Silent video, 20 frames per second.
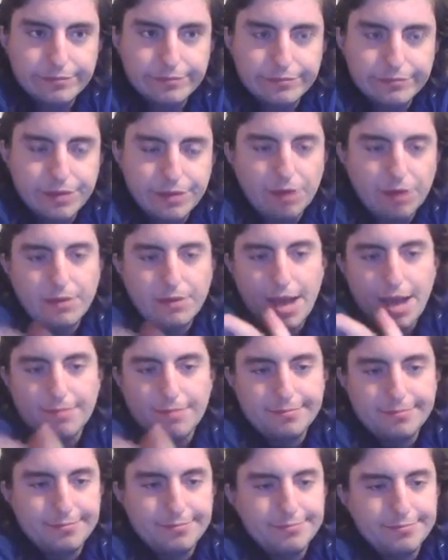so yeah.
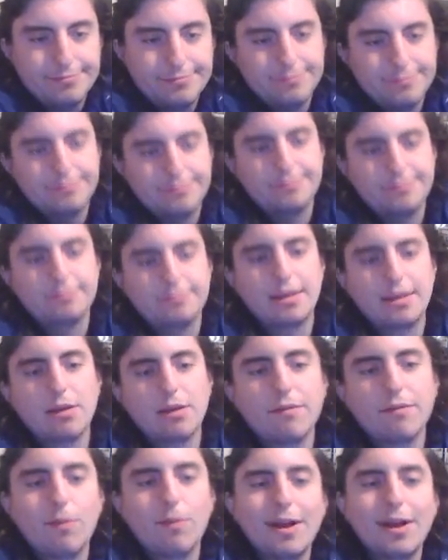Thank you
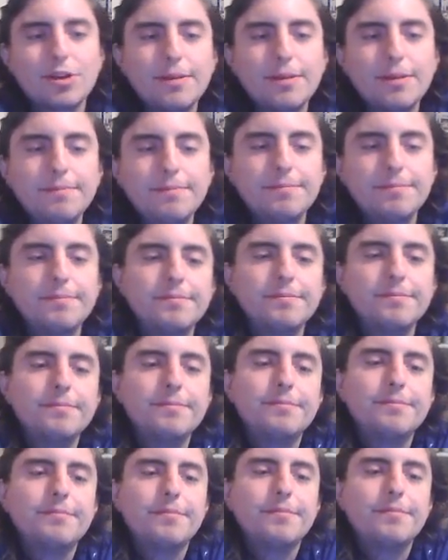for watching.
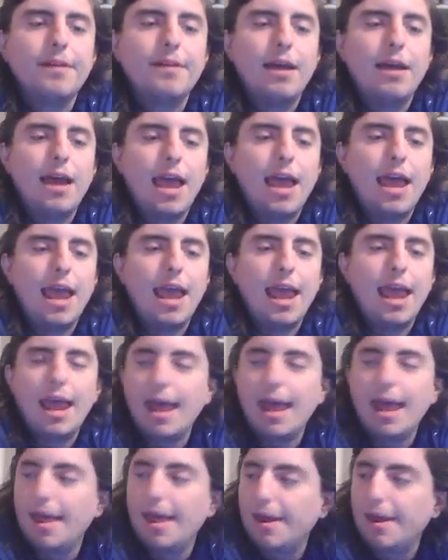
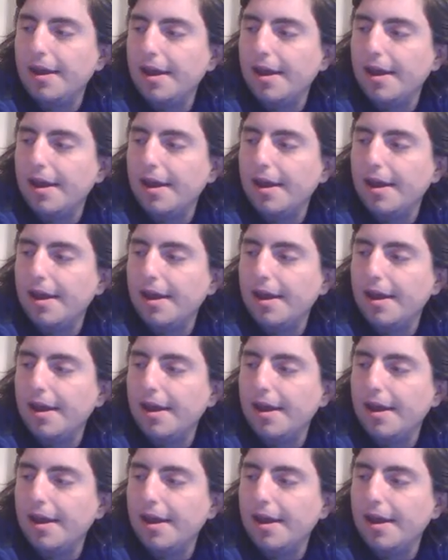And,